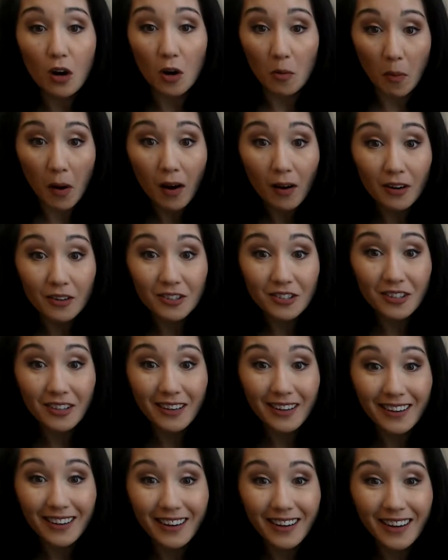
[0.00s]
apart,
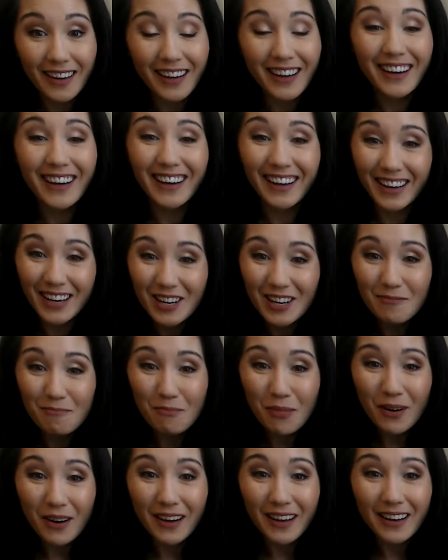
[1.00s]

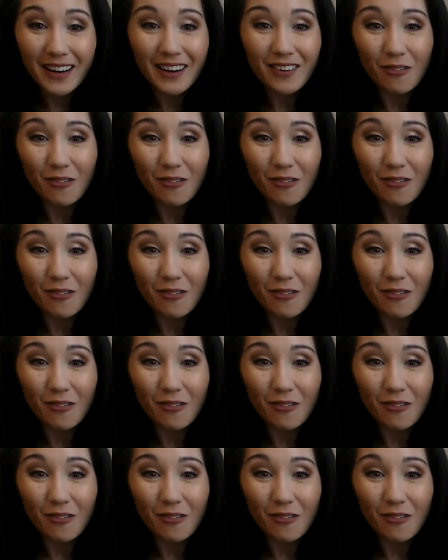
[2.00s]
but